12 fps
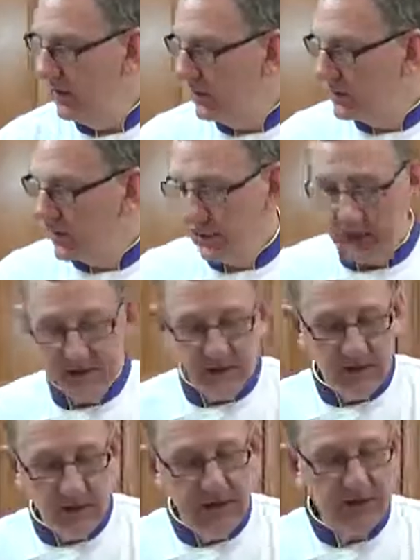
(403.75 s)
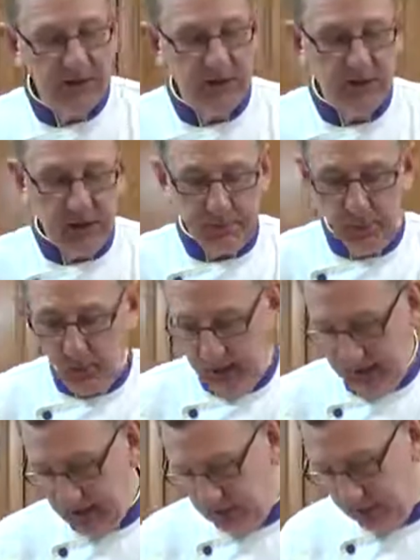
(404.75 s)
So that's a nice thick
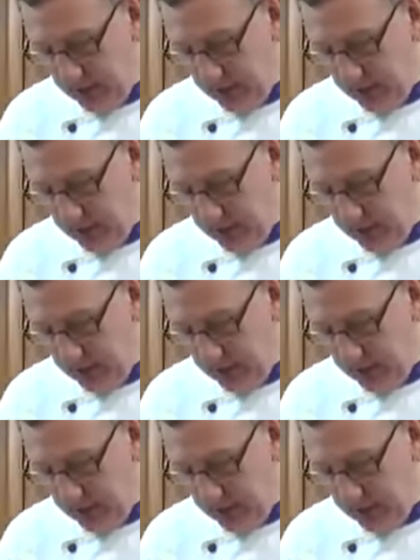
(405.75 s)
meringue at this